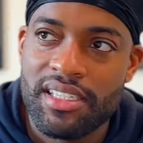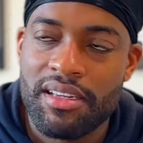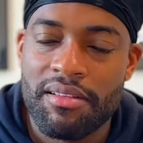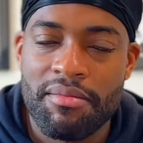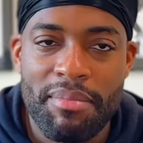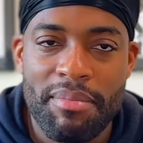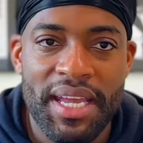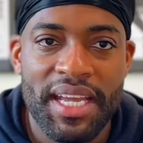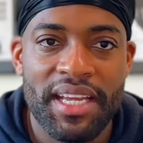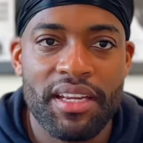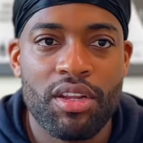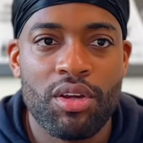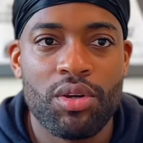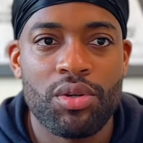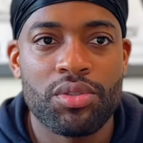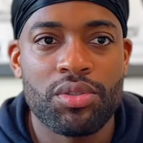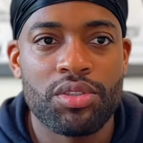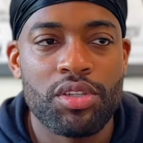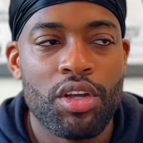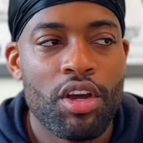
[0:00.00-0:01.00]
to make
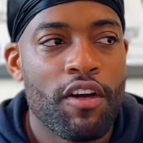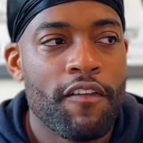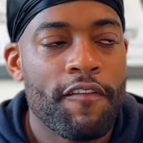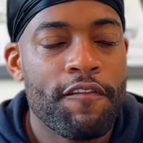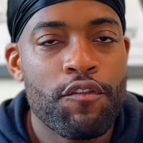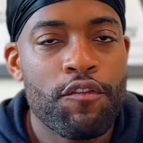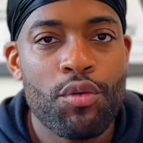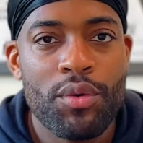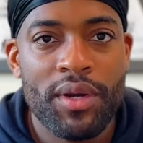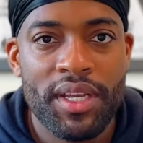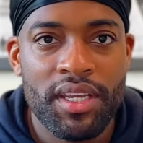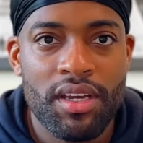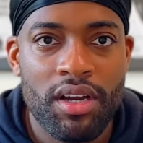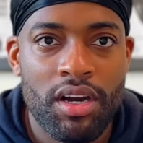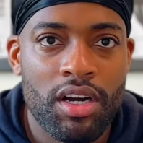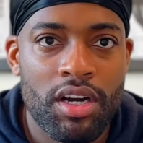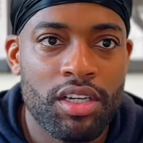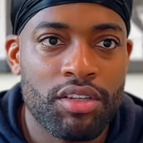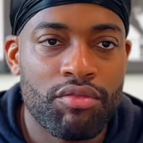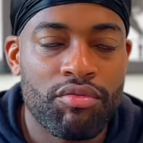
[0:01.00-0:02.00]
those
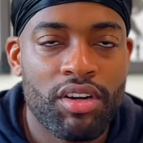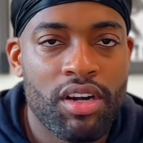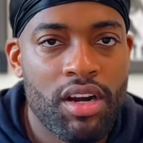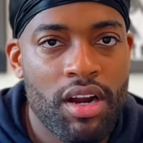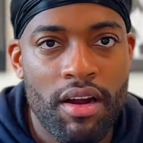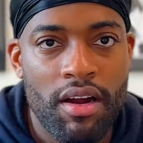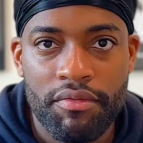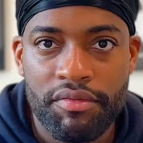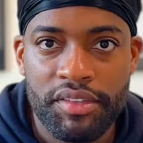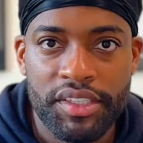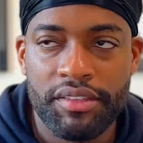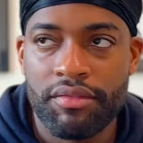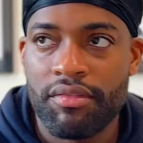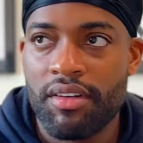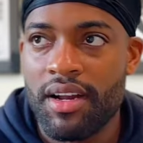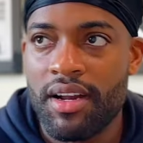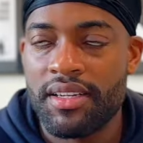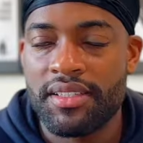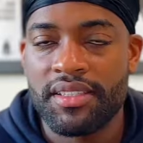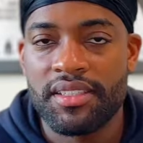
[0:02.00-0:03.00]
40-yard recovery
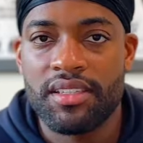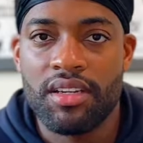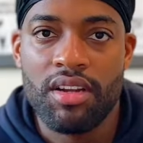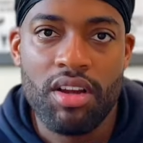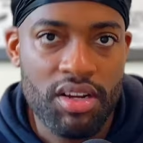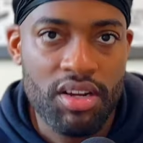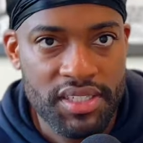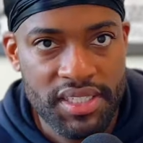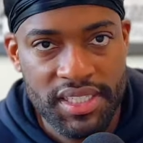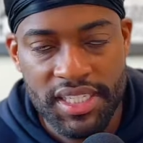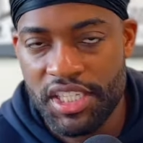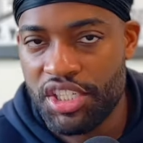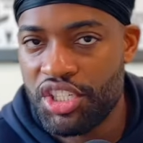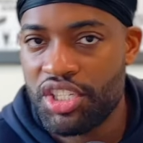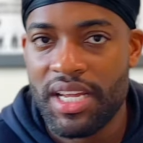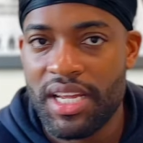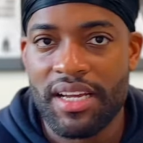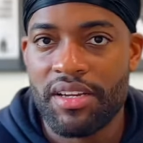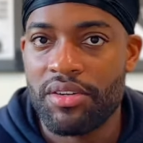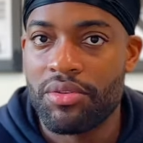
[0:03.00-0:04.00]
runs, last-ditch
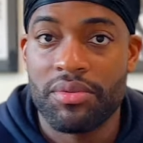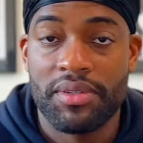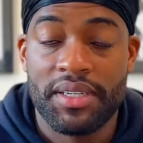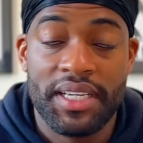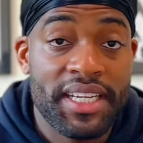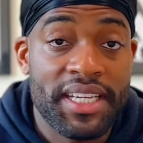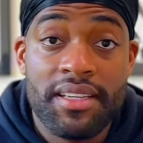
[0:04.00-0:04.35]
tackle. He